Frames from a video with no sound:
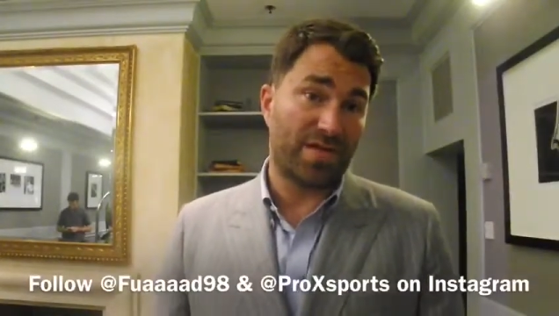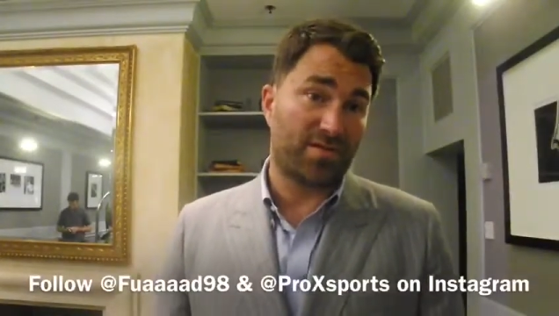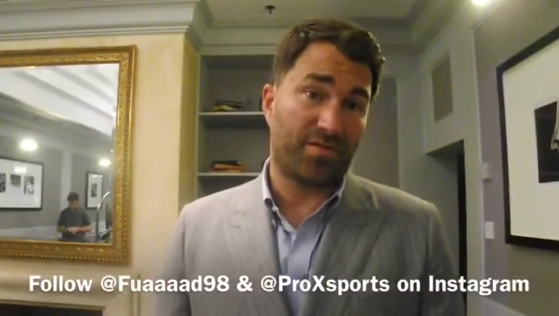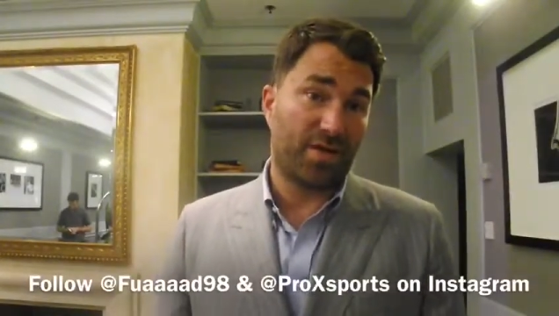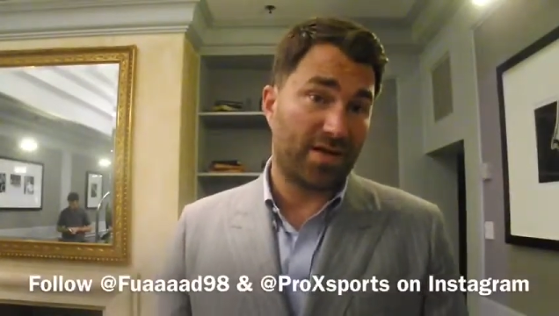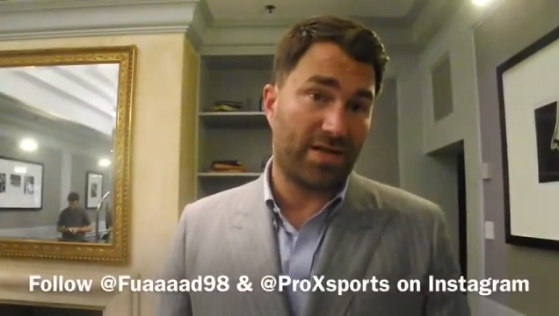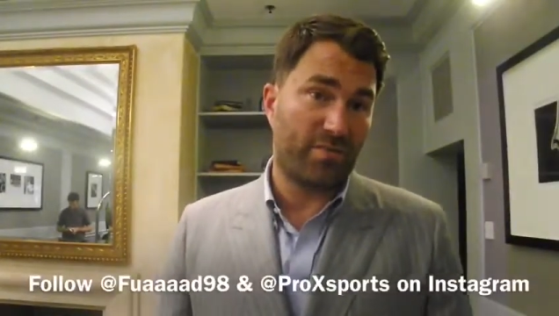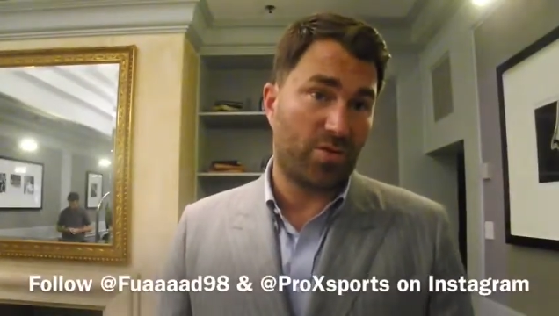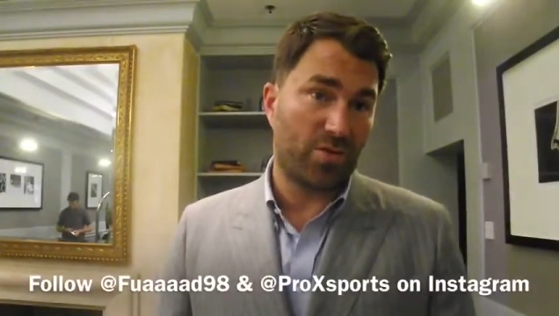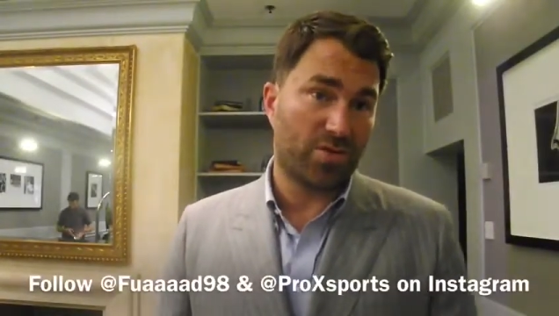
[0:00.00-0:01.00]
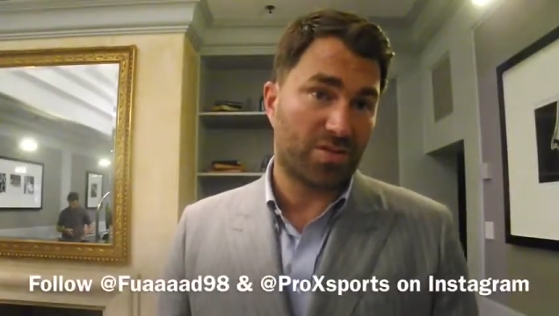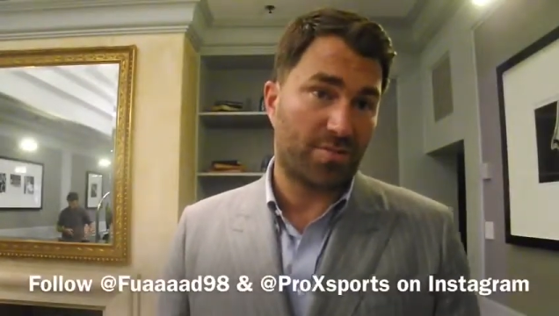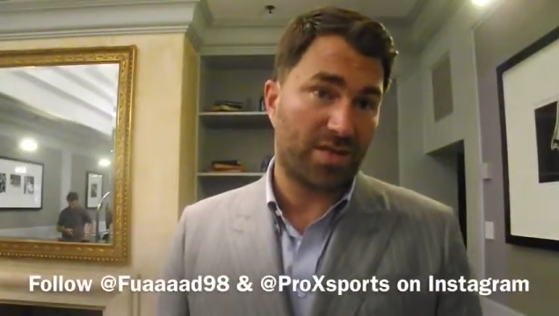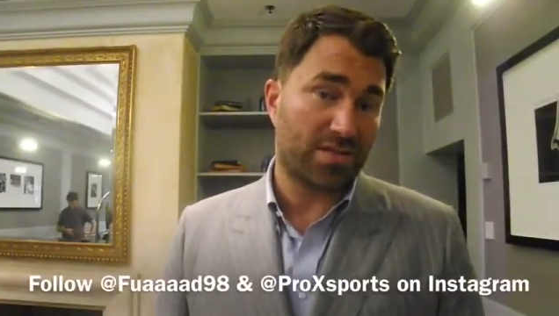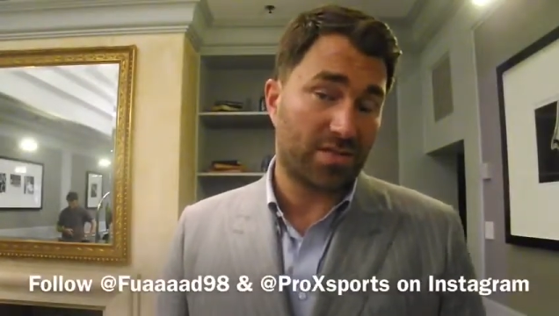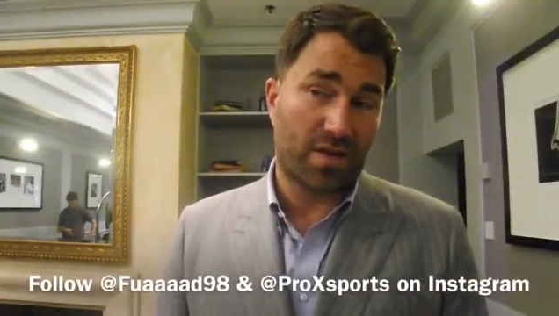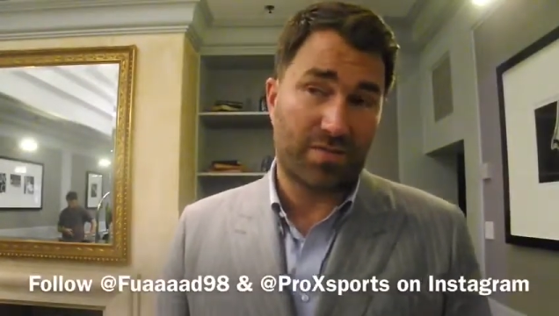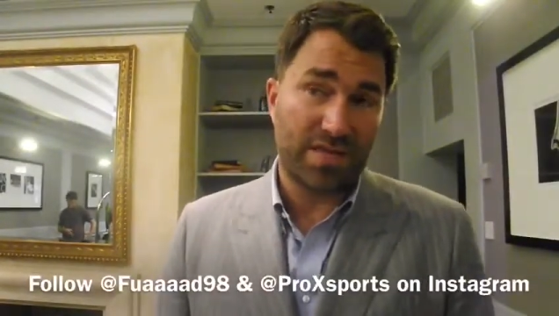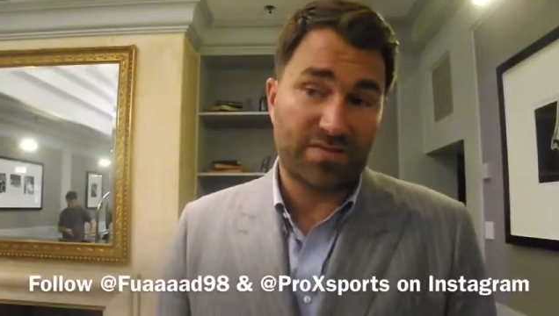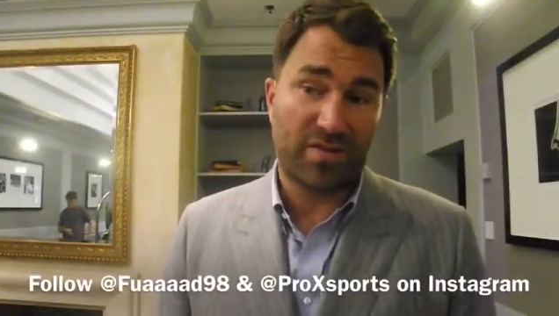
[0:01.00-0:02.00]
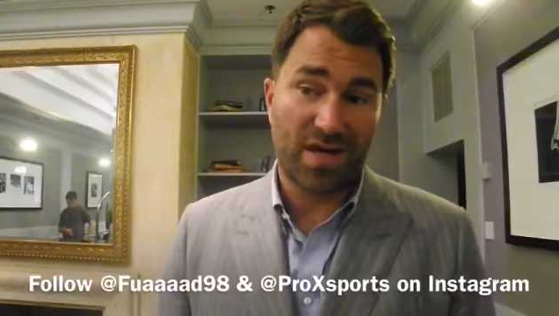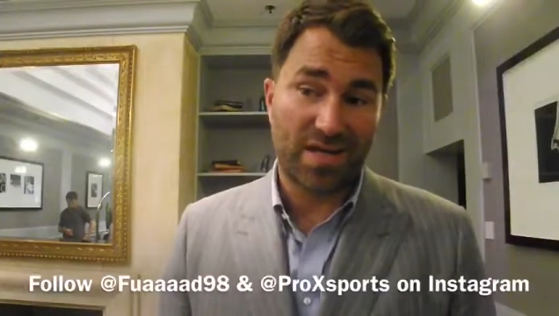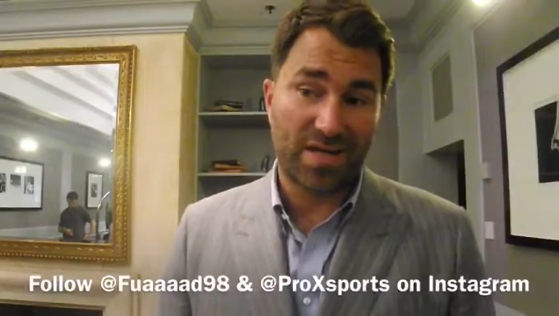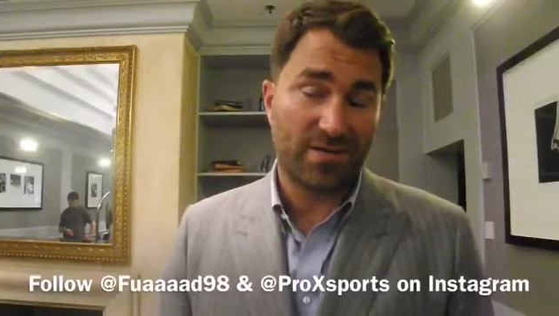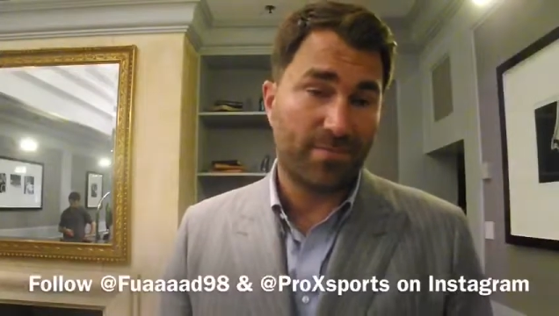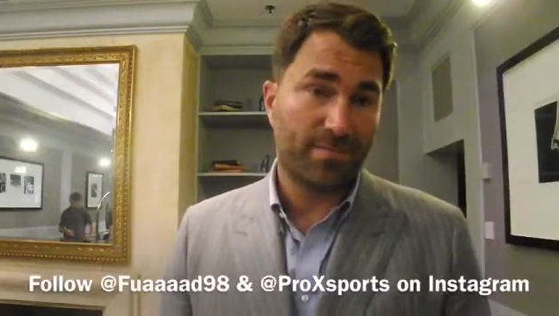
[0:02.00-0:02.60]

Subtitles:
that's a fight that everybody wants to make. So I think it's a fight of the year.